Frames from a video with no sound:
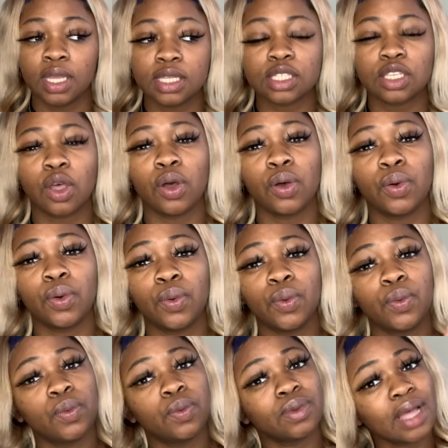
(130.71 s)

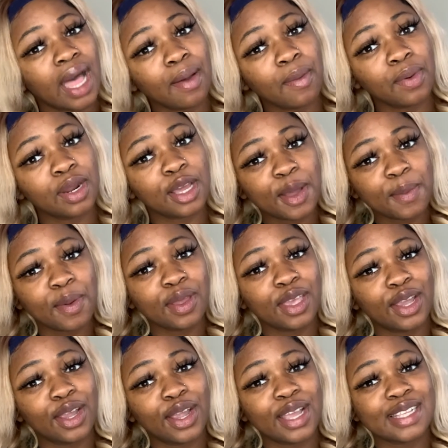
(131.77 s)
So I want to come on
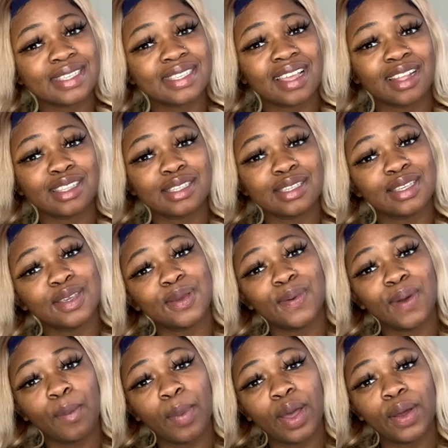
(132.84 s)
here and talk to you
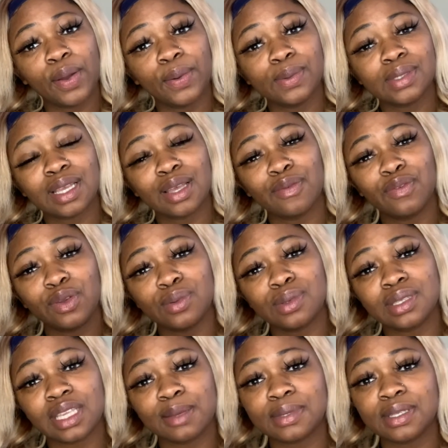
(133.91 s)
about a few
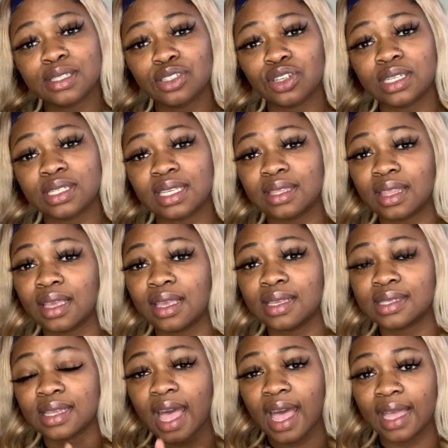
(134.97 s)
tips and tricks and things
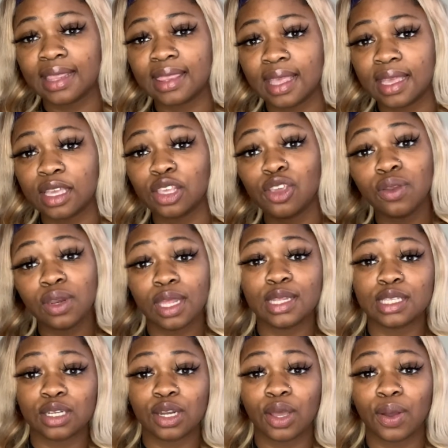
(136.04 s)
that I think you need
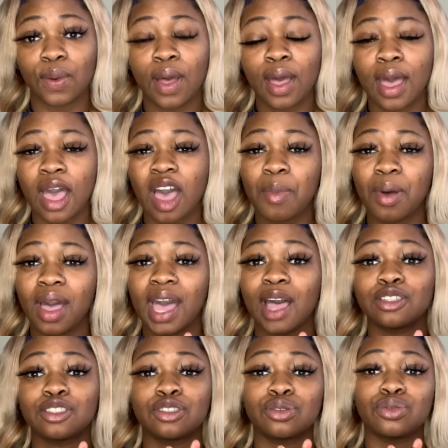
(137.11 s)
to know about how
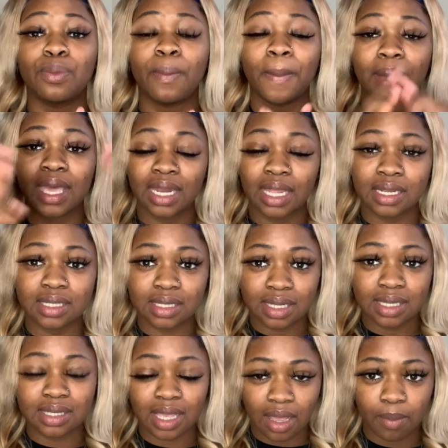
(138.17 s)
to manage this
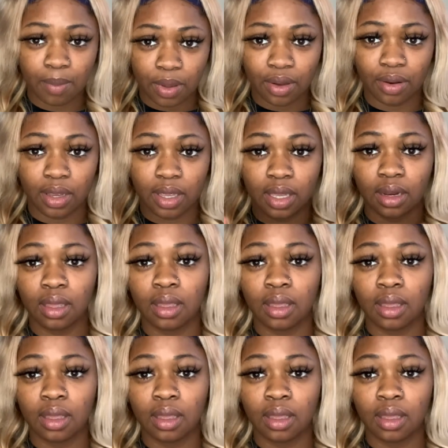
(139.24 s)
time period